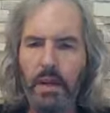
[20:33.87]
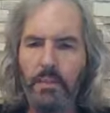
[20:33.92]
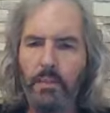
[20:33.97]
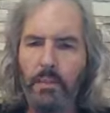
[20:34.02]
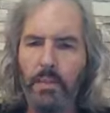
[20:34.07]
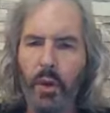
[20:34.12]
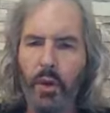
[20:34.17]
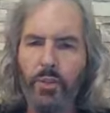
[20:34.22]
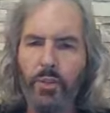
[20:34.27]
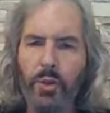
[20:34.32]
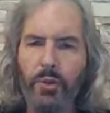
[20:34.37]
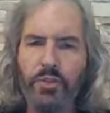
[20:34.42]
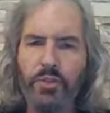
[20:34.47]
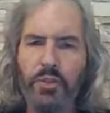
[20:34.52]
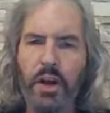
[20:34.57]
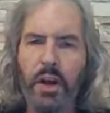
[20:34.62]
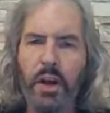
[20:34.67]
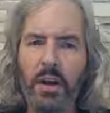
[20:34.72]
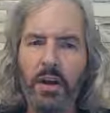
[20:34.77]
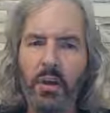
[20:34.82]
on those t-
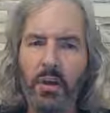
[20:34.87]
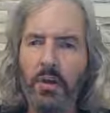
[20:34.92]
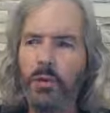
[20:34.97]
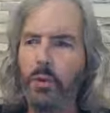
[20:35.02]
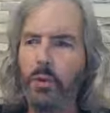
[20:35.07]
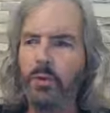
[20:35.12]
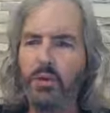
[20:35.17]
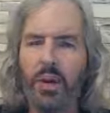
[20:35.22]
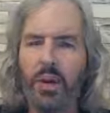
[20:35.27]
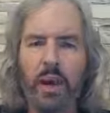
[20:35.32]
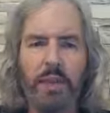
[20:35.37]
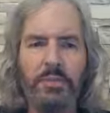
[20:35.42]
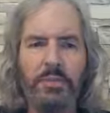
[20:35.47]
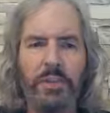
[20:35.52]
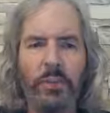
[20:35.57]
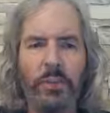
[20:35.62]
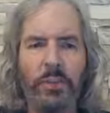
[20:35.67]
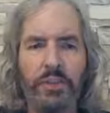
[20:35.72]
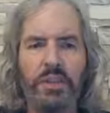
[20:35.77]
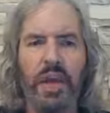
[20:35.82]
on those times that
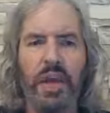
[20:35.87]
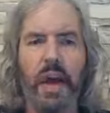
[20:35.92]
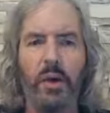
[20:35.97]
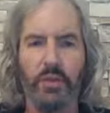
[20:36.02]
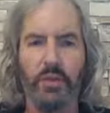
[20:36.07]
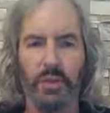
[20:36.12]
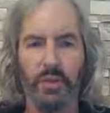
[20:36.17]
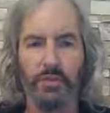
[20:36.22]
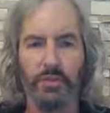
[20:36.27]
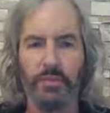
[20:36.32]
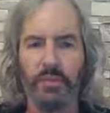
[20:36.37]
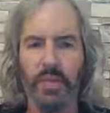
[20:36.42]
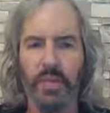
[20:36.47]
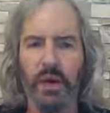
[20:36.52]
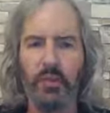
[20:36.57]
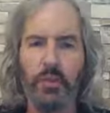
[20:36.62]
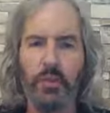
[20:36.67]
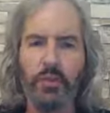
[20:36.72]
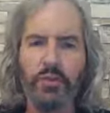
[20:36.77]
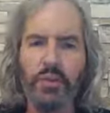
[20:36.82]
we're doubting,
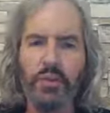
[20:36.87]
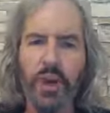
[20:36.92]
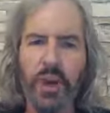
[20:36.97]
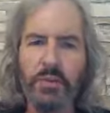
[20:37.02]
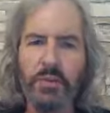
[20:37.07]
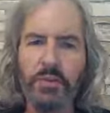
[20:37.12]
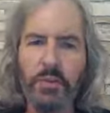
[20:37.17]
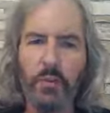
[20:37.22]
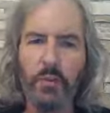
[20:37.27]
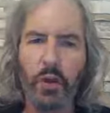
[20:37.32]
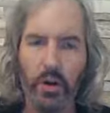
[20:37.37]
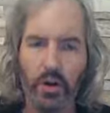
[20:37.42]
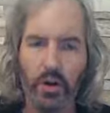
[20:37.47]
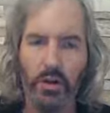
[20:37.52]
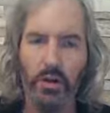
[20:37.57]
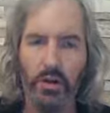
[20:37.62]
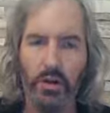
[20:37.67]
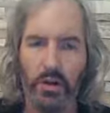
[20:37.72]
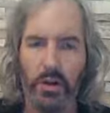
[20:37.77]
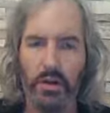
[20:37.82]
those times that we're
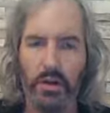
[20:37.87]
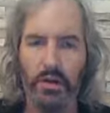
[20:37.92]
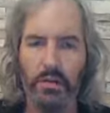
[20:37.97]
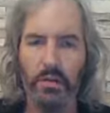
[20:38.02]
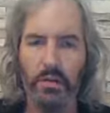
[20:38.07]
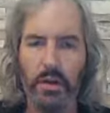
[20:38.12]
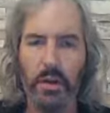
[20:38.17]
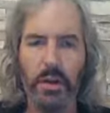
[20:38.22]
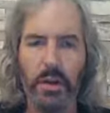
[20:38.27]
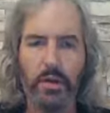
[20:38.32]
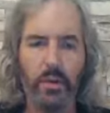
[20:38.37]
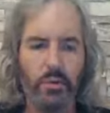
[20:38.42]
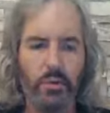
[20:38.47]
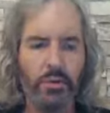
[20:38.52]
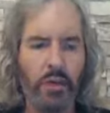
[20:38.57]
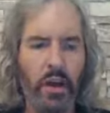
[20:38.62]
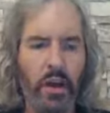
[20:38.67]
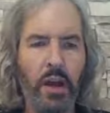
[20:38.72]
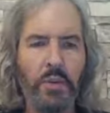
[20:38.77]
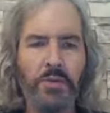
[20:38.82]
hurting, those
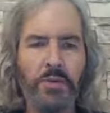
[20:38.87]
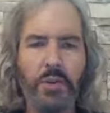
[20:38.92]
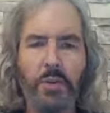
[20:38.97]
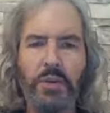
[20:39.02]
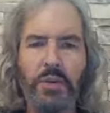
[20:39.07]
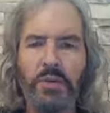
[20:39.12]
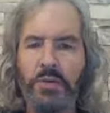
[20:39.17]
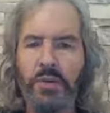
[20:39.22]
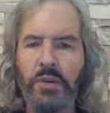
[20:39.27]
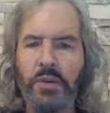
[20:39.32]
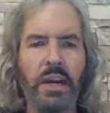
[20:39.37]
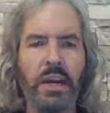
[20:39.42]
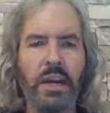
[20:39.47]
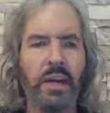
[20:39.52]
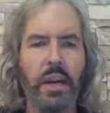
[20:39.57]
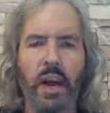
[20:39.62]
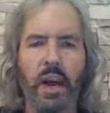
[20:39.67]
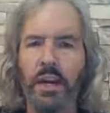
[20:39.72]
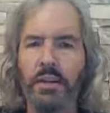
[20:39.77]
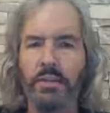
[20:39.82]
times that we feel like
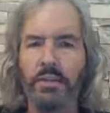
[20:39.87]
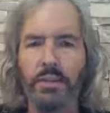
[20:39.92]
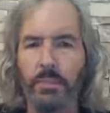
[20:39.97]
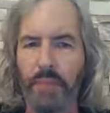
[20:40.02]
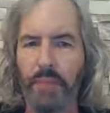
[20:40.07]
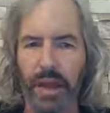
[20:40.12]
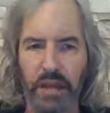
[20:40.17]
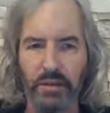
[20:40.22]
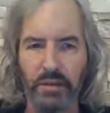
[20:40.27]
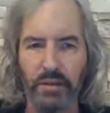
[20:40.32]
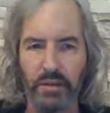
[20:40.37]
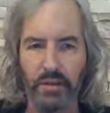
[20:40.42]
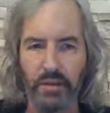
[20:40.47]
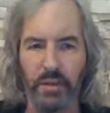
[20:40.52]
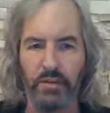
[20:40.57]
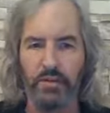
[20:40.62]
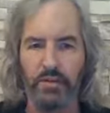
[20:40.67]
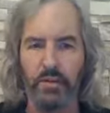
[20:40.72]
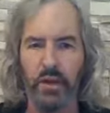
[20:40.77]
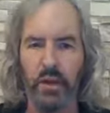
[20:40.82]
God has abandoned
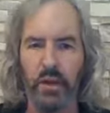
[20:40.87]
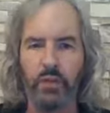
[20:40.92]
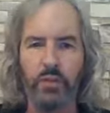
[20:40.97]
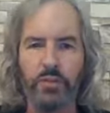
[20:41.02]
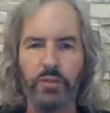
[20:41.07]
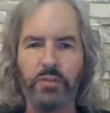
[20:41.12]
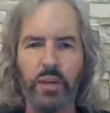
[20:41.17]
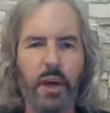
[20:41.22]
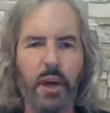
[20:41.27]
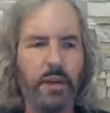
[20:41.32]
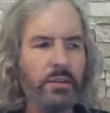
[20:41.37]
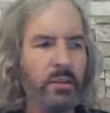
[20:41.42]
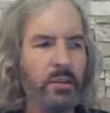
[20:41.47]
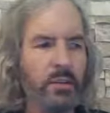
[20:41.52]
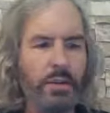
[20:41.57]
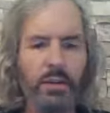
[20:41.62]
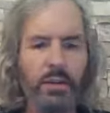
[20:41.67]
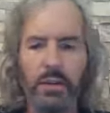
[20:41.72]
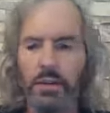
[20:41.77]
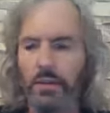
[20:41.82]
us, those times that
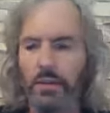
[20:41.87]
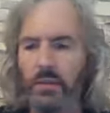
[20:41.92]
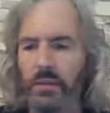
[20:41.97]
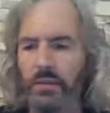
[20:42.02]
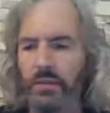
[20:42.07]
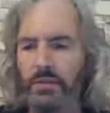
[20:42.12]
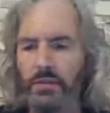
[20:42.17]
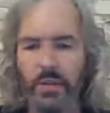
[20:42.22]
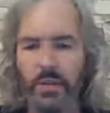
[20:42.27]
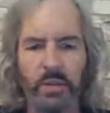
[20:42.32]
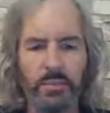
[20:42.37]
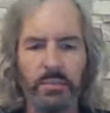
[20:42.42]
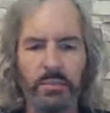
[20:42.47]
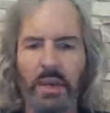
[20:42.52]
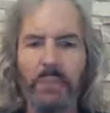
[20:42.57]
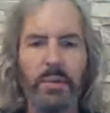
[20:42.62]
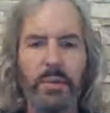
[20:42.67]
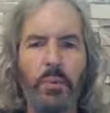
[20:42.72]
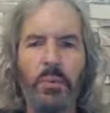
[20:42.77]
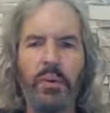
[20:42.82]
we we feel
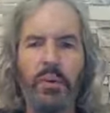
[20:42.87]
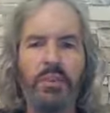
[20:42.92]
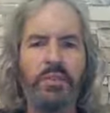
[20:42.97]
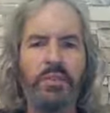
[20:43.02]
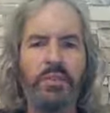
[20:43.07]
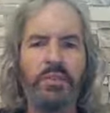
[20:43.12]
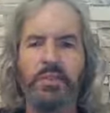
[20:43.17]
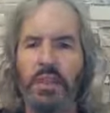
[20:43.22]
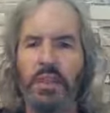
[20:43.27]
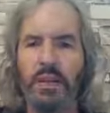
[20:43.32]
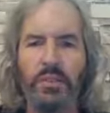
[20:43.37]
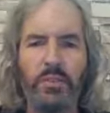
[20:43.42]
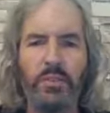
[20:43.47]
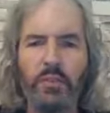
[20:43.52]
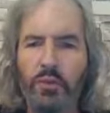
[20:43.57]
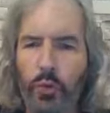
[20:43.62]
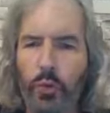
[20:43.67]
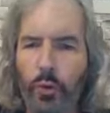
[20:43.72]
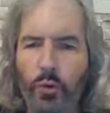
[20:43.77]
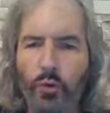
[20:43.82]
maybe we sin
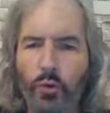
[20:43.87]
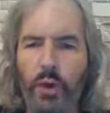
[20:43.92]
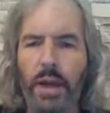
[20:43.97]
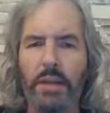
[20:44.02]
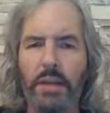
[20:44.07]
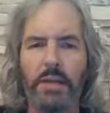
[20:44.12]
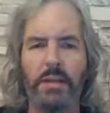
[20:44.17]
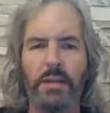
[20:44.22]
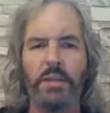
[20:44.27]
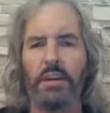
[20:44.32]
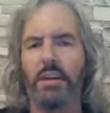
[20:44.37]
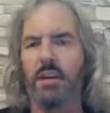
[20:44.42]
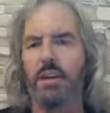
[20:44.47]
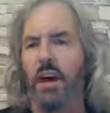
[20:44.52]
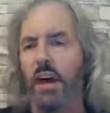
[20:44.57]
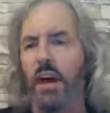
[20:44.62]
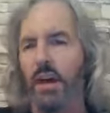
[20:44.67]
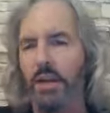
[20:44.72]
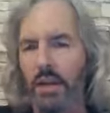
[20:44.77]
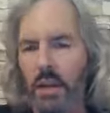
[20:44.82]
so greatly that
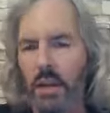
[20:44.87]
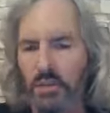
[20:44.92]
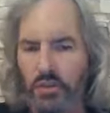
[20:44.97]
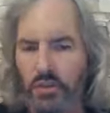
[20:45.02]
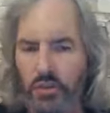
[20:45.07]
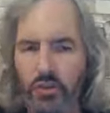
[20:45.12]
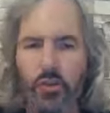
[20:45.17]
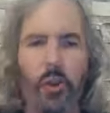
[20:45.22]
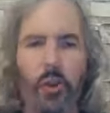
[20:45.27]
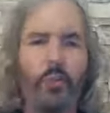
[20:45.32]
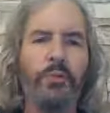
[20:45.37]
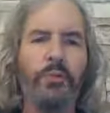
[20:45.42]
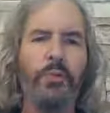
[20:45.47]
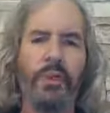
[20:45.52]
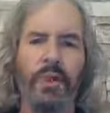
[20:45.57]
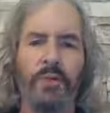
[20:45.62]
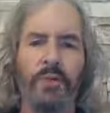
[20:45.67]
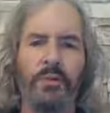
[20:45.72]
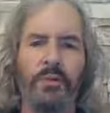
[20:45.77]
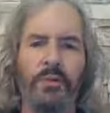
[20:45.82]
God has no
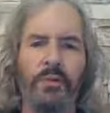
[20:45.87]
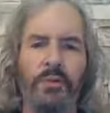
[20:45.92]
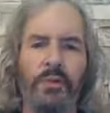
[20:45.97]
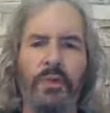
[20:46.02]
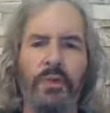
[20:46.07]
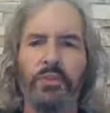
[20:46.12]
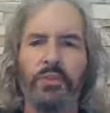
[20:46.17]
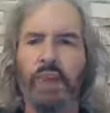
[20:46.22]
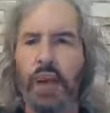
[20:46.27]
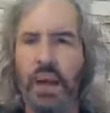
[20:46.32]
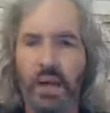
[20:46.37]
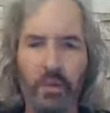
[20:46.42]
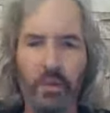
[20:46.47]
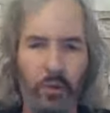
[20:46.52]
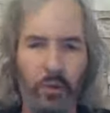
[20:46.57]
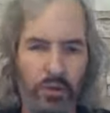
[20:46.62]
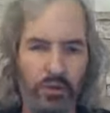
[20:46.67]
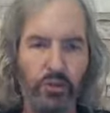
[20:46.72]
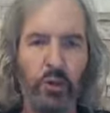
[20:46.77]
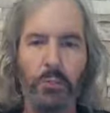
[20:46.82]
forgiveness for us, He
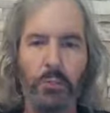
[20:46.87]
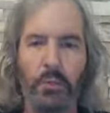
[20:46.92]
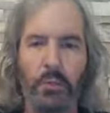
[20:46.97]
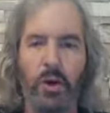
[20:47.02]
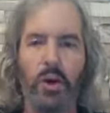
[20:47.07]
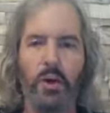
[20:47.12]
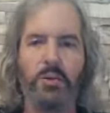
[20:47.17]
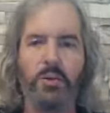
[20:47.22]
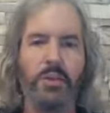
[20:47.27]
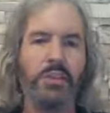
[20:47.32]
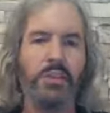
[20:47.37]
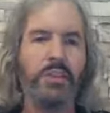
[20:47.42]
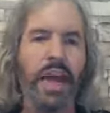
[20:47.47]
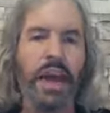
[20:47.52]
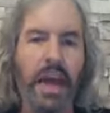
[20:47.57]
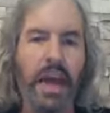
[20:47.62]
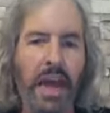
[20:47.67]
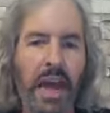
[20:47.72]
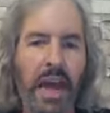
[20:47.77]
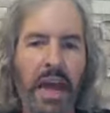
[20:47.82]
wants no part of us.
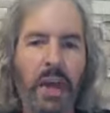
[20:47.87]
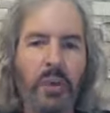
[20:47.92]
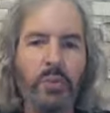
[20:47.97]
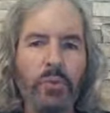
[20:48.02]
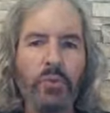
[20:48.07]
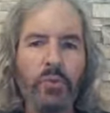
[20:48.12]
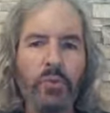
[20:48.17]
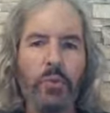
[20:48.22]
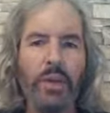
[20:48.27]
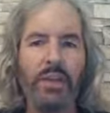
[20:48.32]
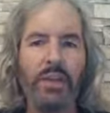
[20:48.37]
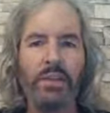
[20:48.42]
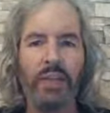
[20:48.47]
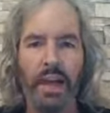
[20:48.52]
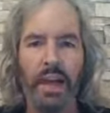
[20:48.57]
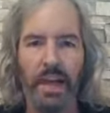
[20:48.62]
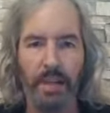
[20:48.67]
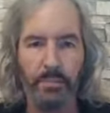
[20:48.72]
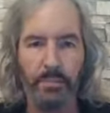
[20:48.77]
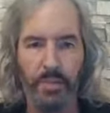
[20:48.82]
How do we
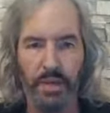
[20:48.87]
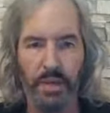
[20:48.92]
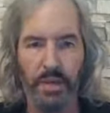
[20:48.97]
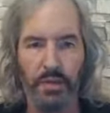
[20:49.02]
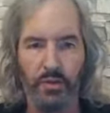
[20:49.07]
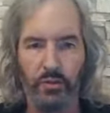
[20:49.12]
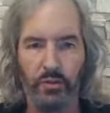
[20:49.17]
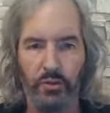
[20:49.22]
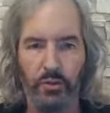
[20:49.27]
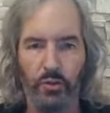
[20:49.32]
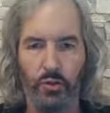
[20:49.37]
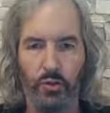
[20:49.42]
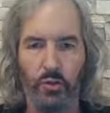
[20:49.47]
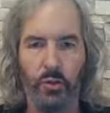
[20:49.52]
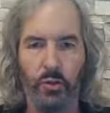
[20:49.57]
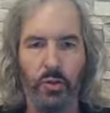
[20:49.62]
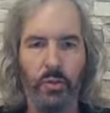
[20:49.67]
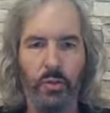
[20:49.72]
tap into